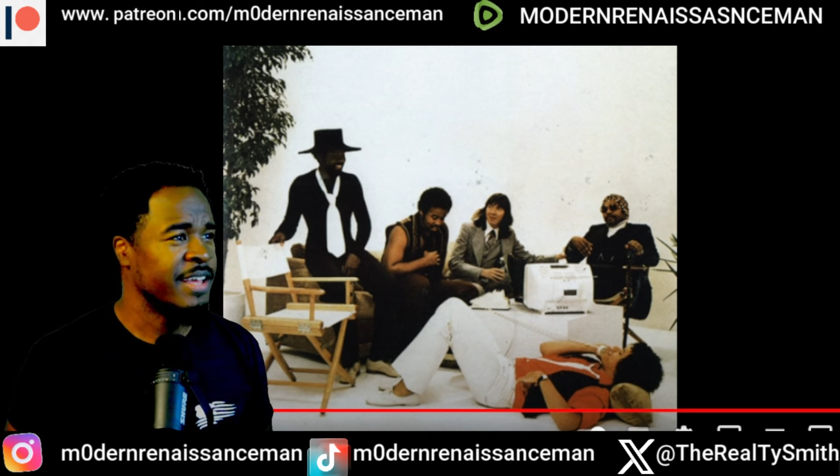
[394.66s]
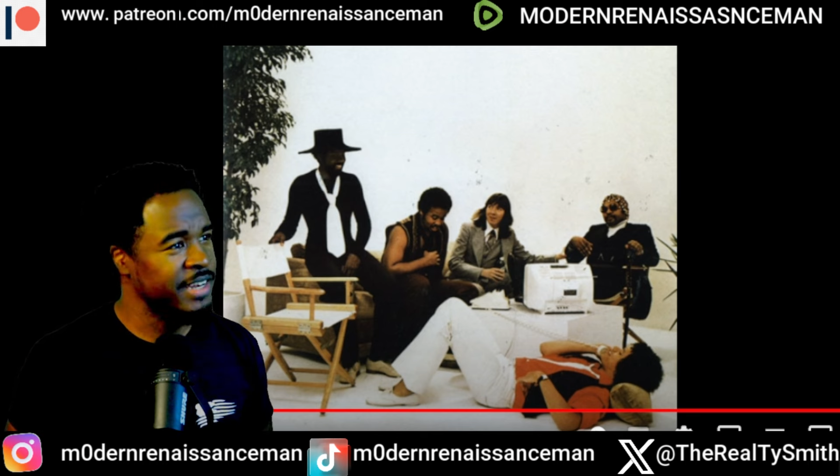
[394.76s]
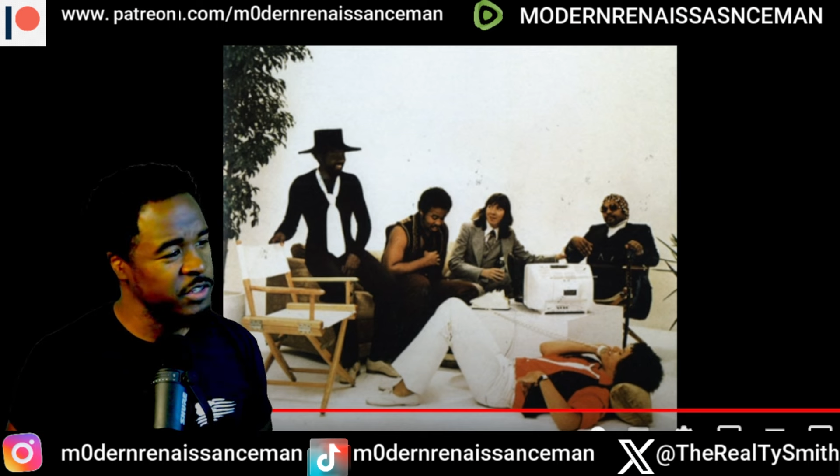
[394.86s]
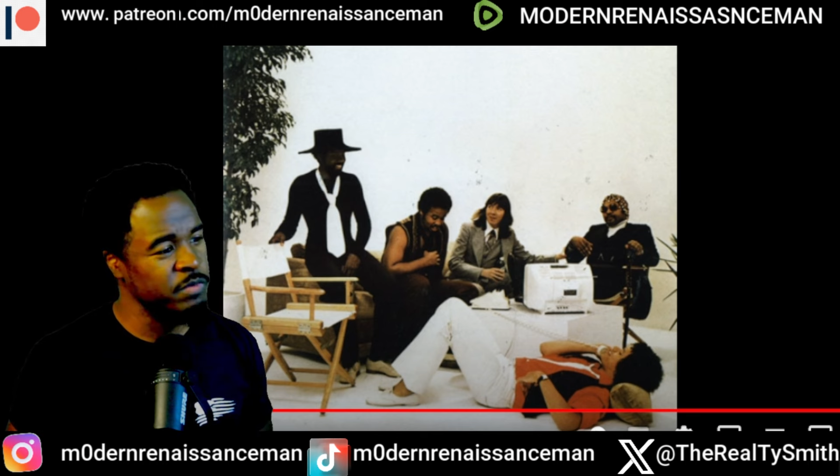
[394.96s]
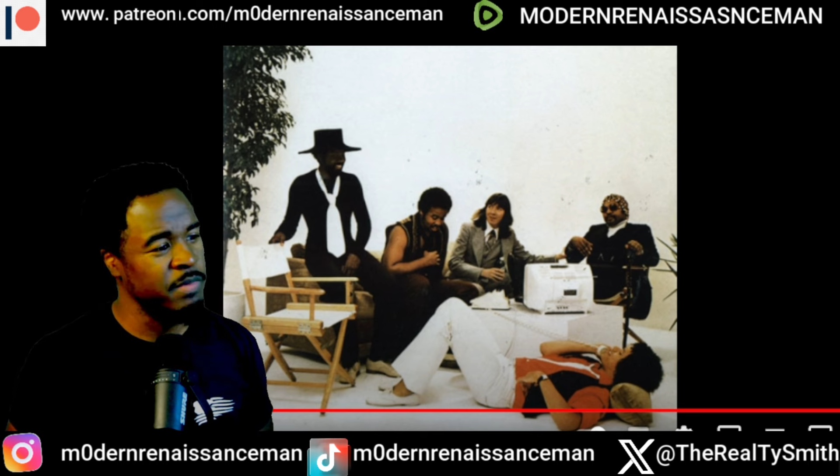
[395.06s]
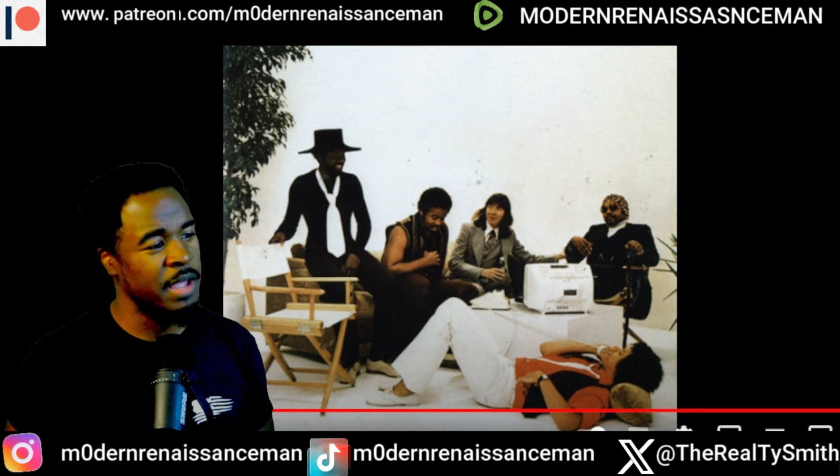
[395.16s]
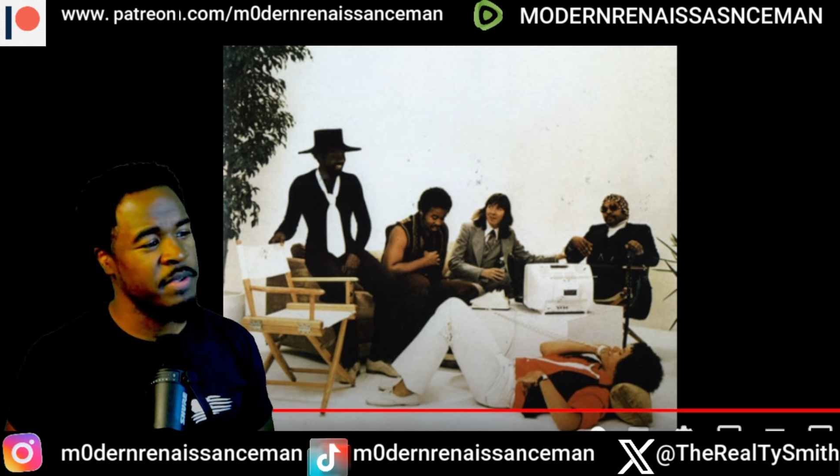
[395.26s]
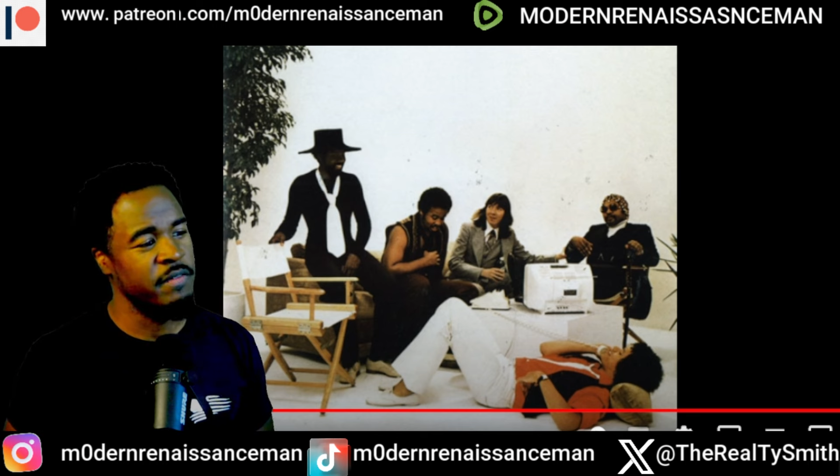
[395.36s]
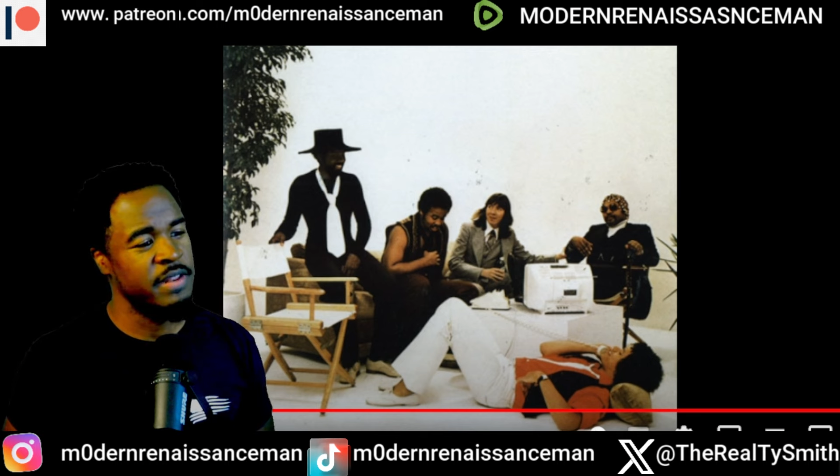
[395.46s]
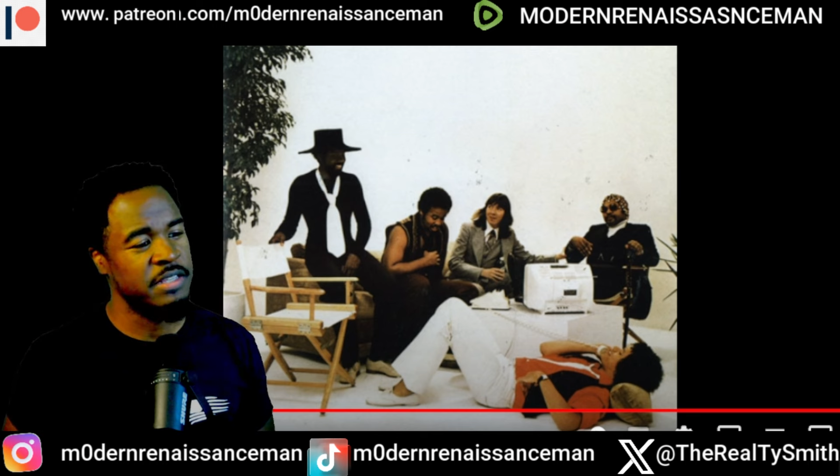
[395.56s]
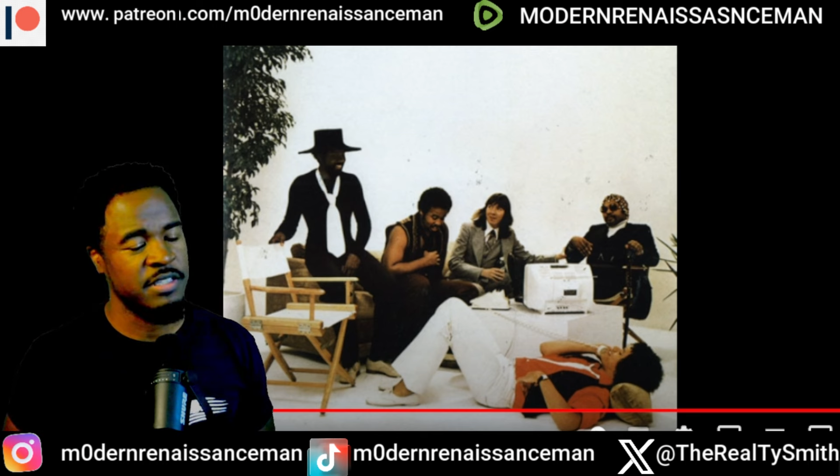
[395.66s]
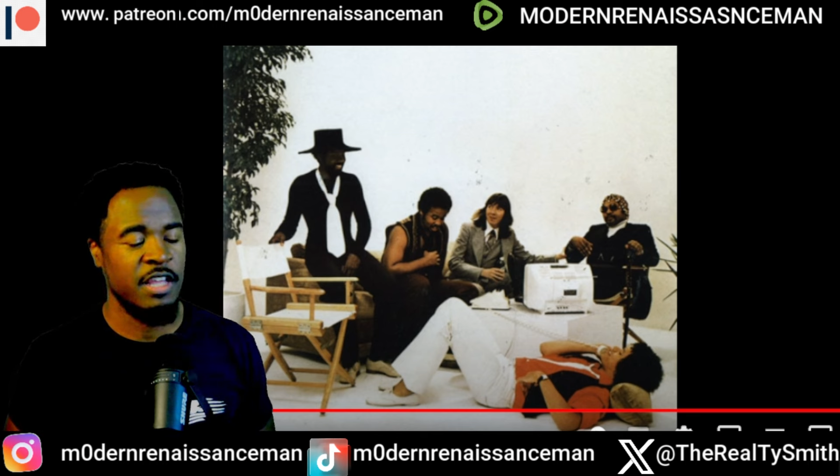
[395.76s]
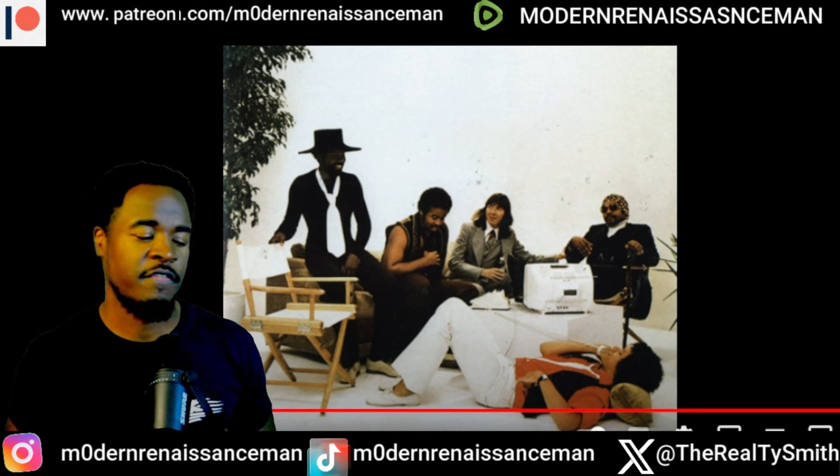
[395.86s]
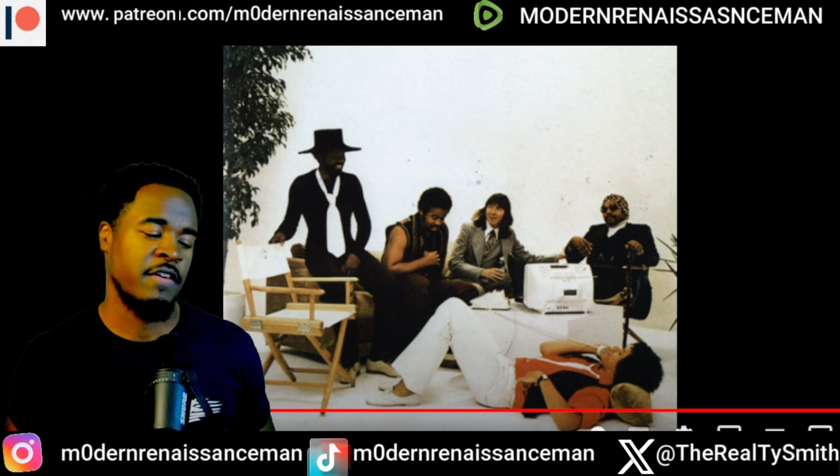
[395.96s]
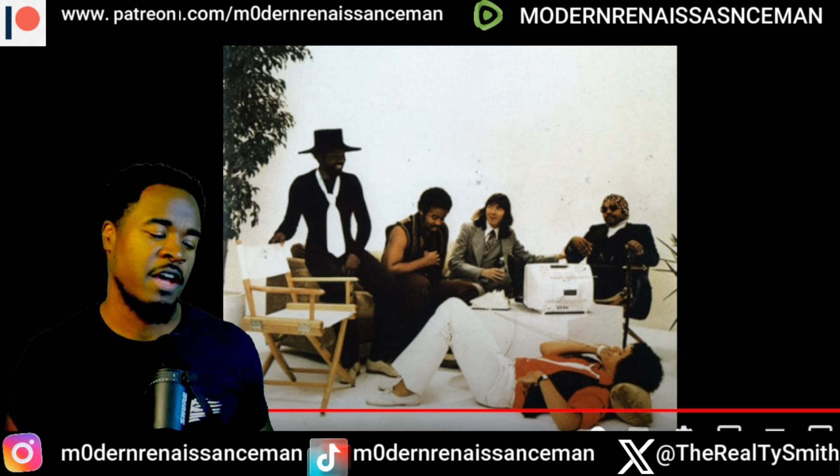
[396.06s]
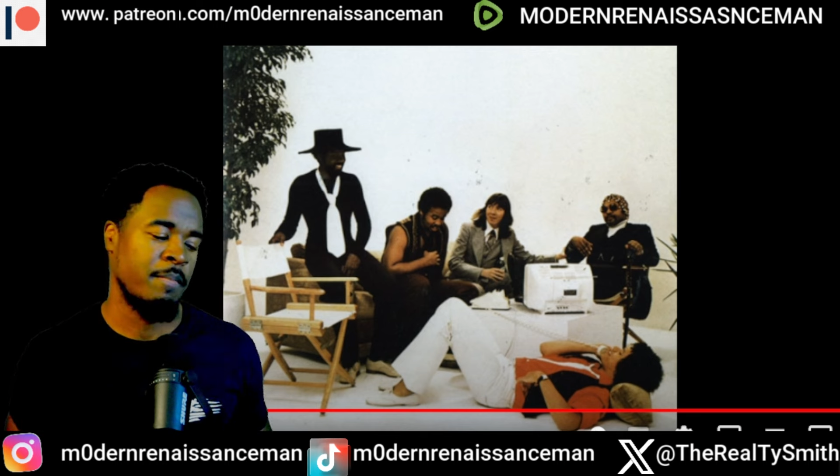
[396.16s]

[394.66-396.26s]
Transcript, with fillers: This remind me of that stuff uh,